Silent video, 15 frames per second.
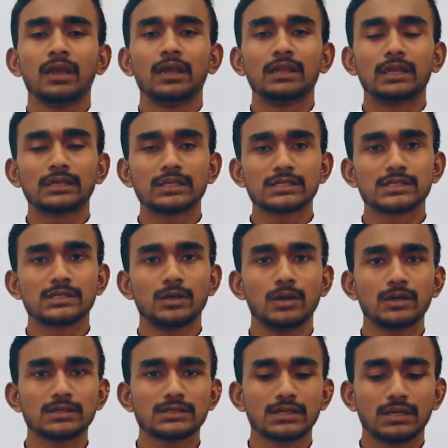Let us
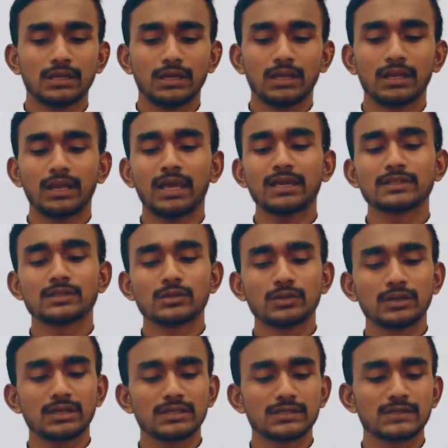not, like
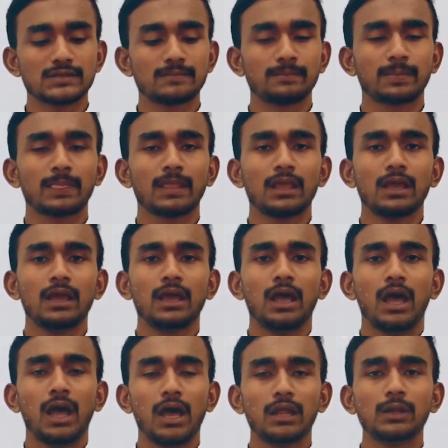Judas,
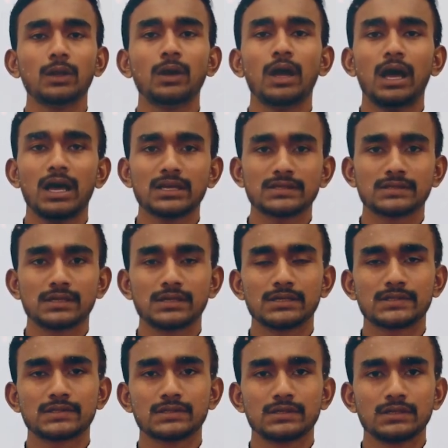allow
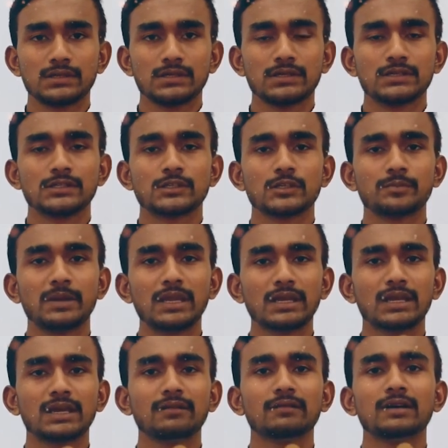ourselves to
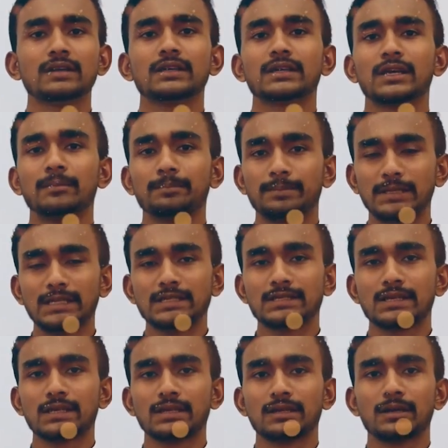be covered
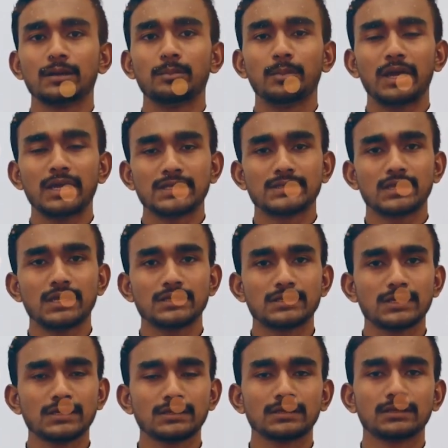completely by
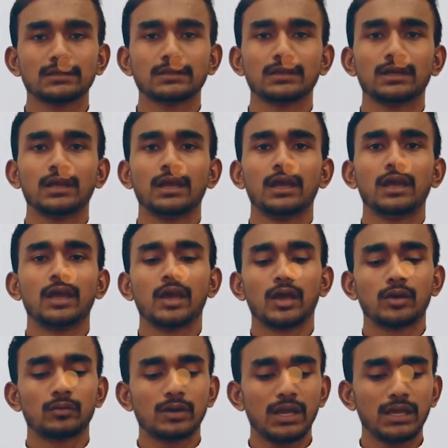Satan.
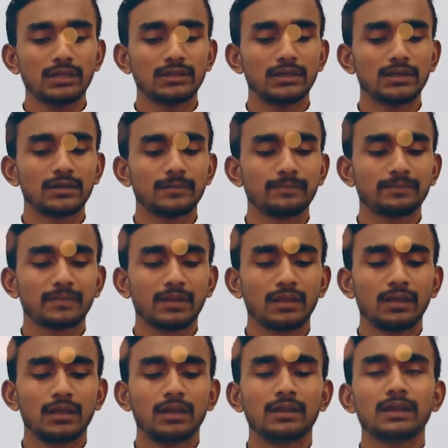Rather,
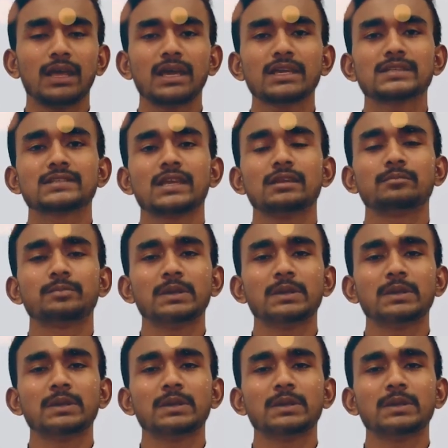like St.